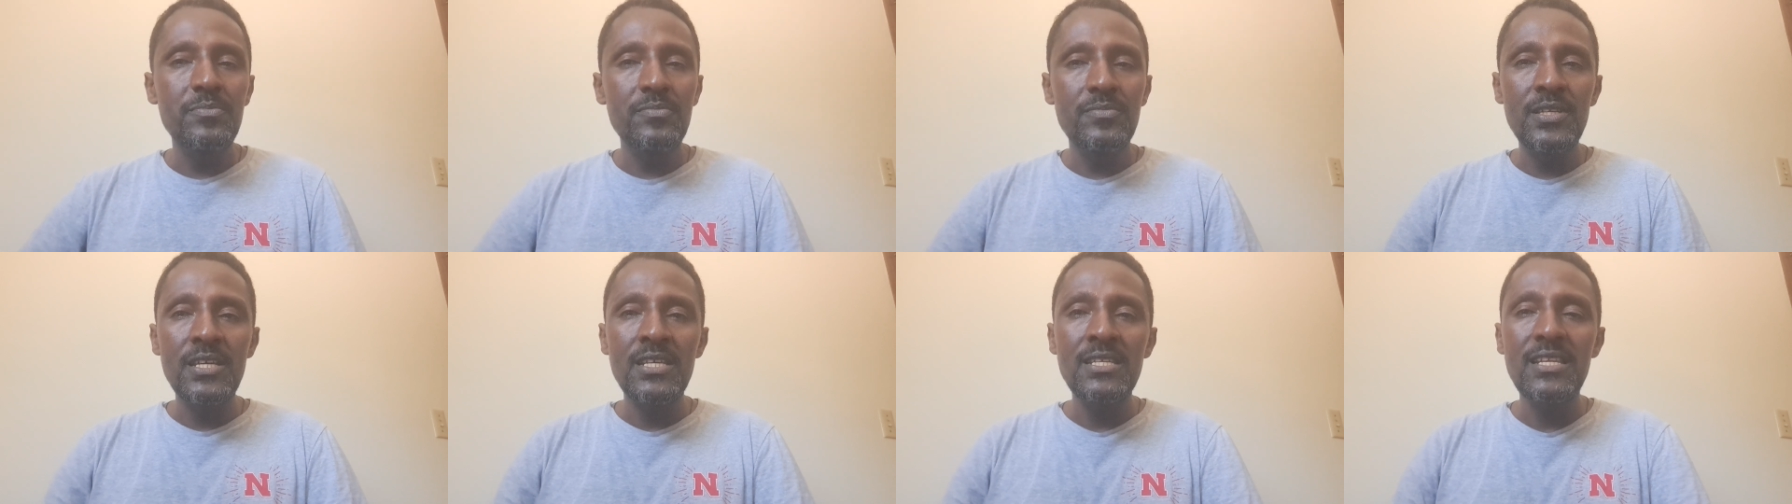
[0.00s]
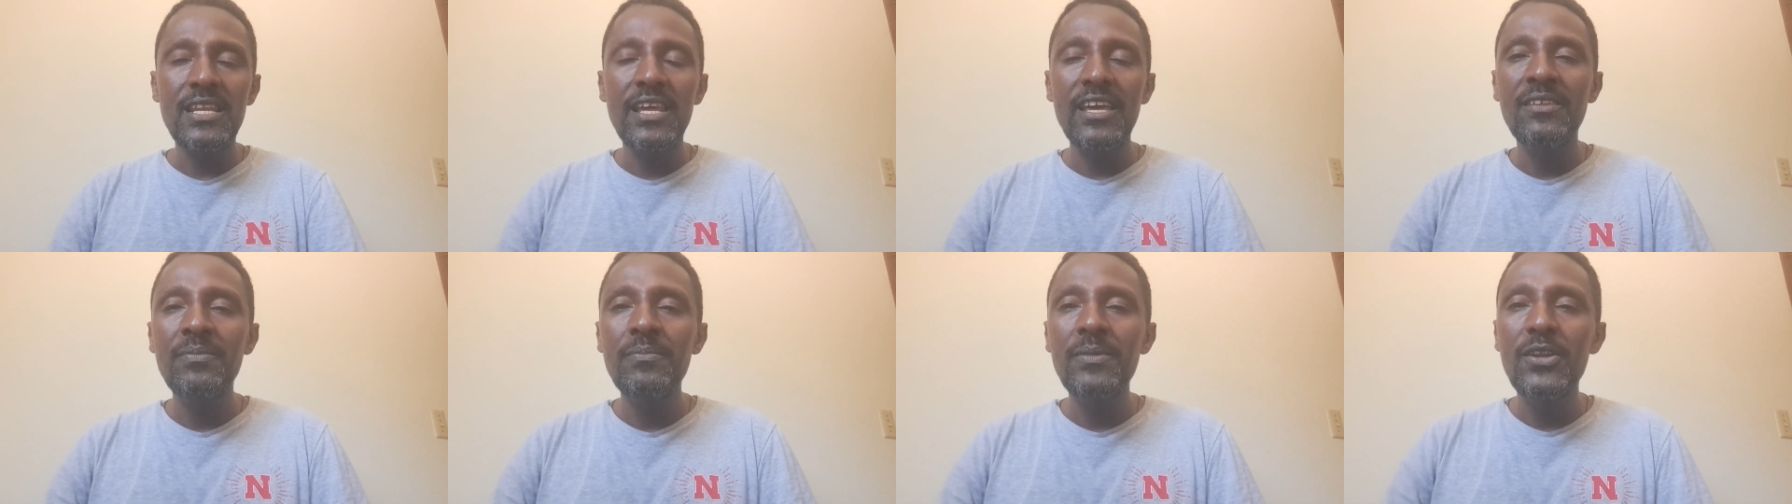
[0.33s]
just
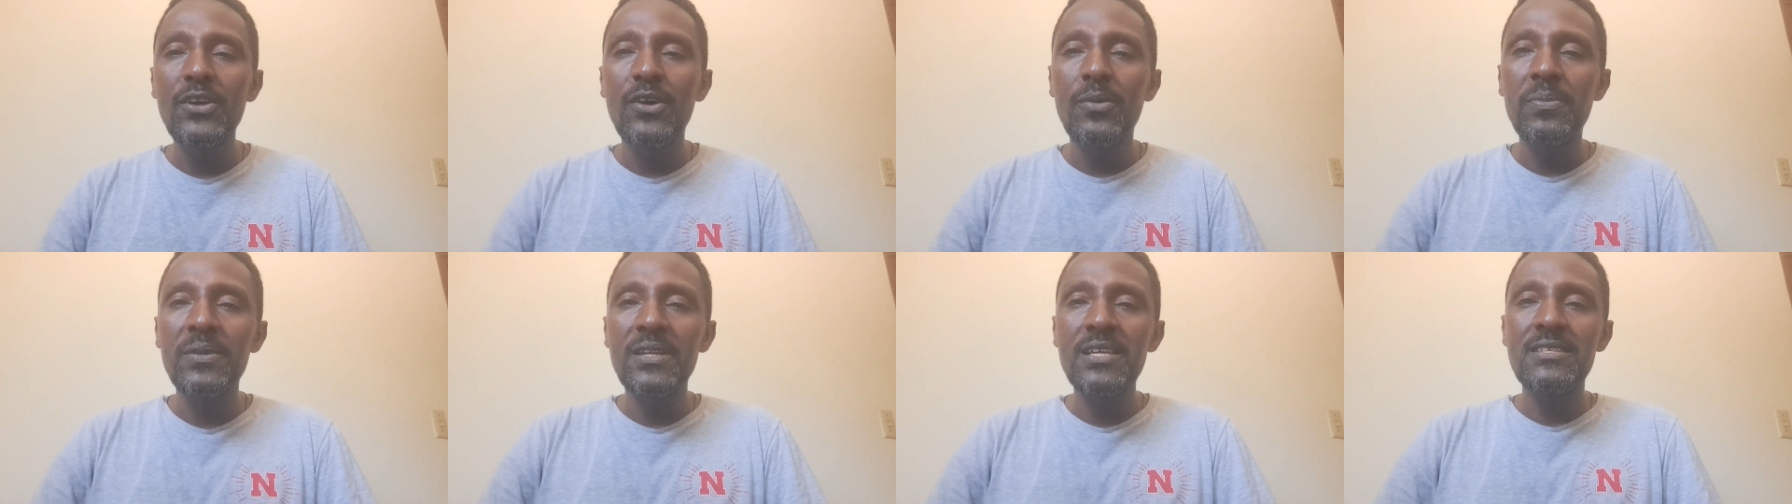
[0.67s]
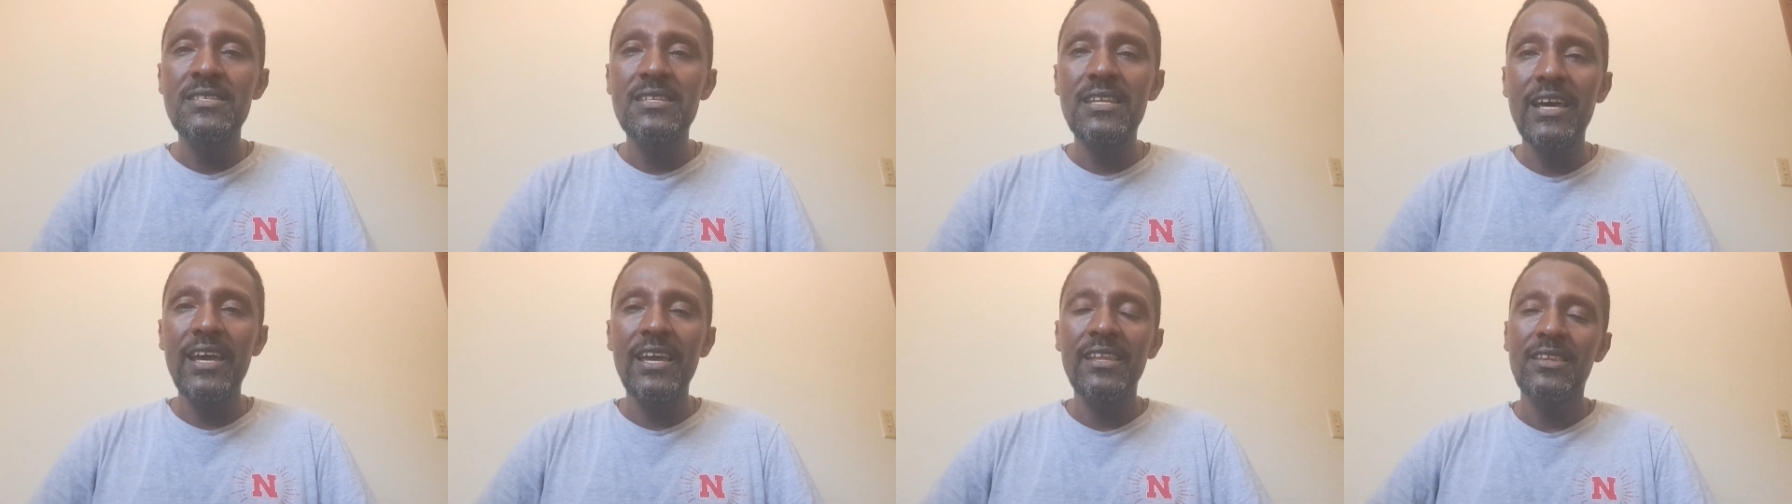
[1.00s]
let me know,
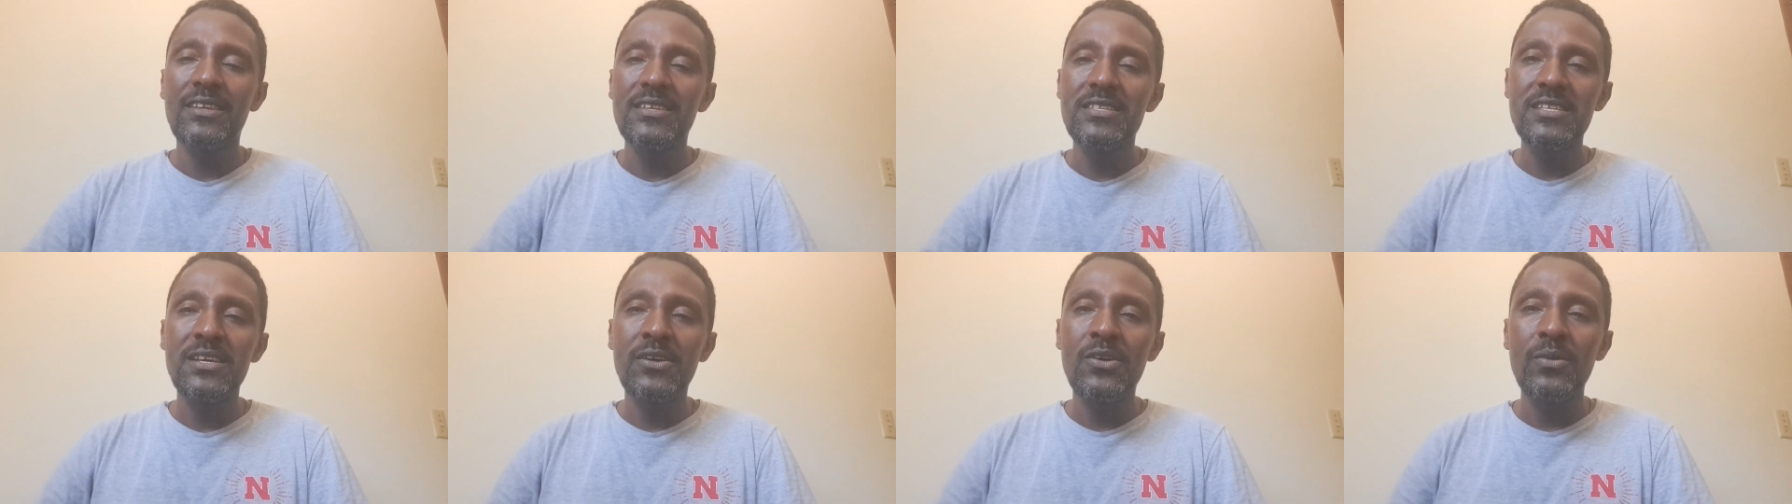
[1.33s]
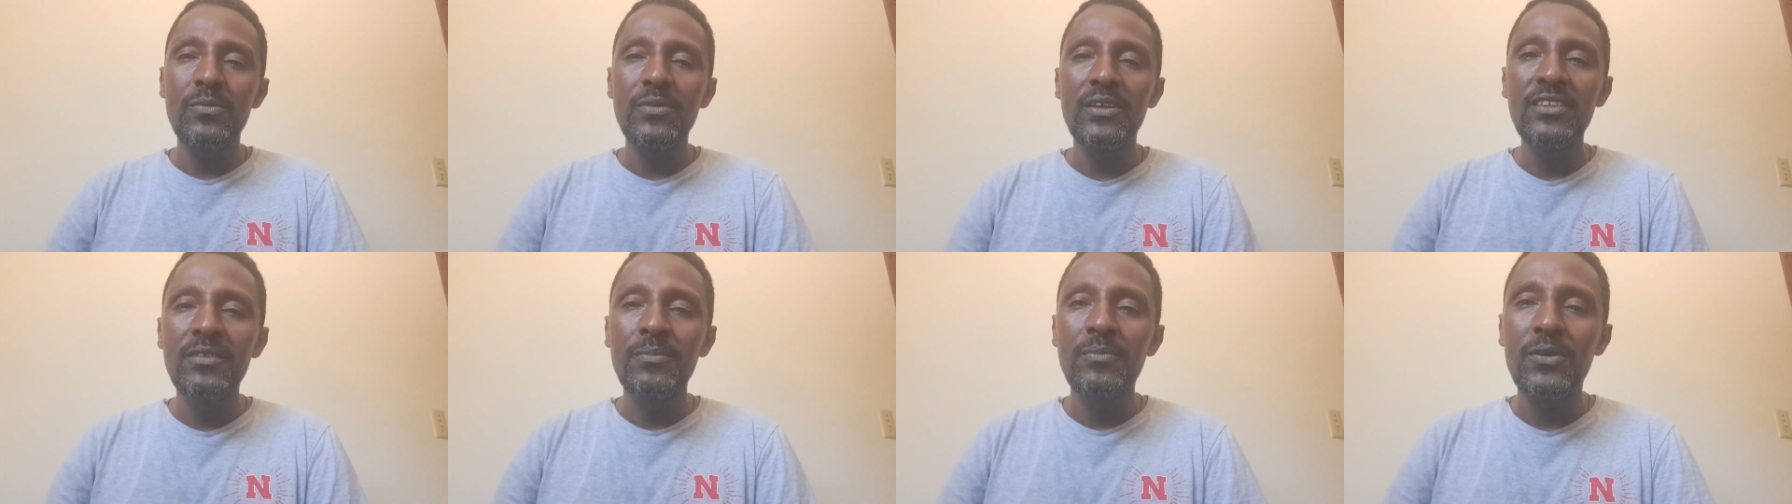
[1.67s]
please. Write in the
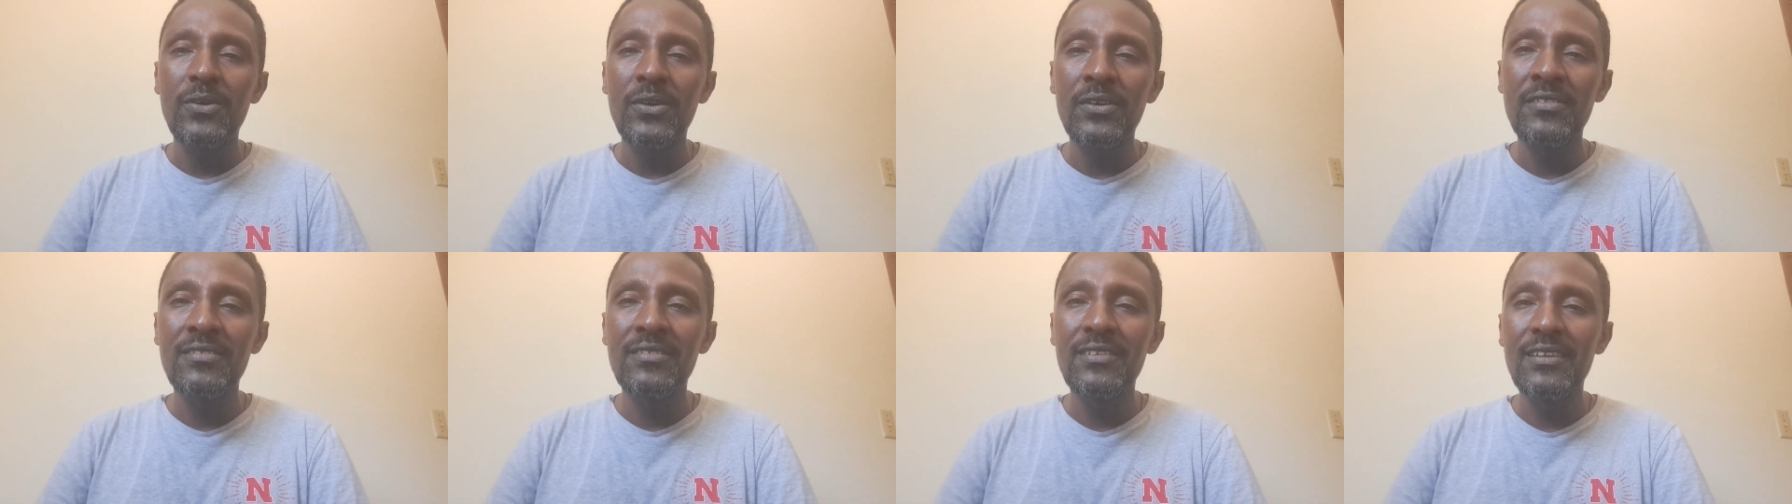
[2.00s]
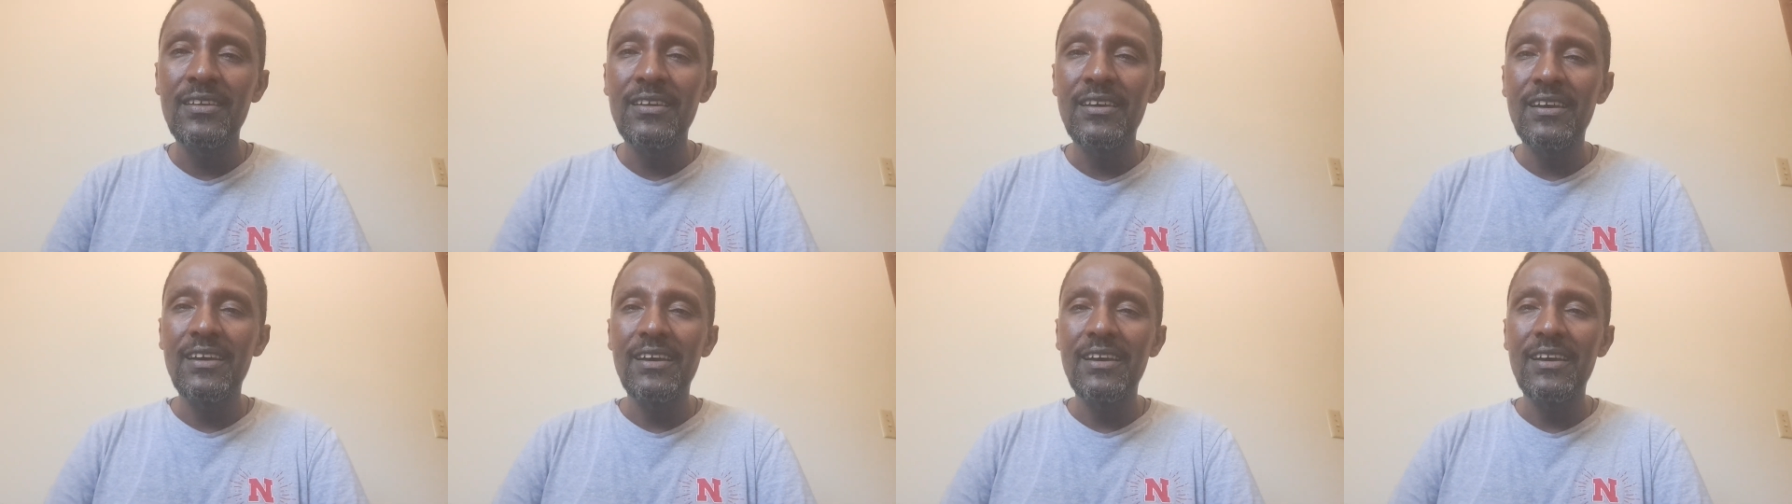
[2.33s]
comment box.